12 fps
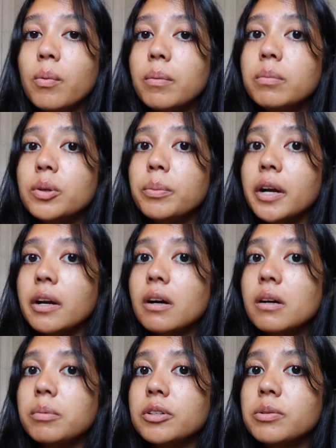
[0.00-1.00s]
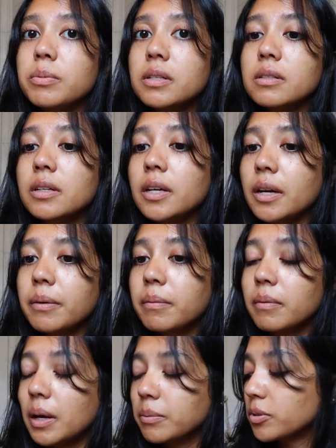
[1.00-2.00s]
what blueberry cobbler smells like?
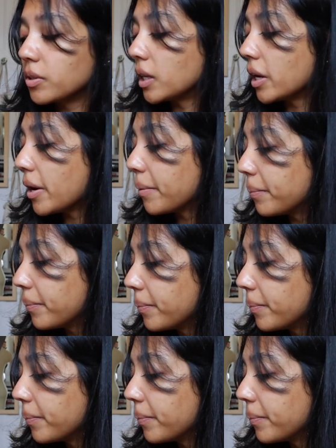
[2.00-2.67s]
Absolutely not.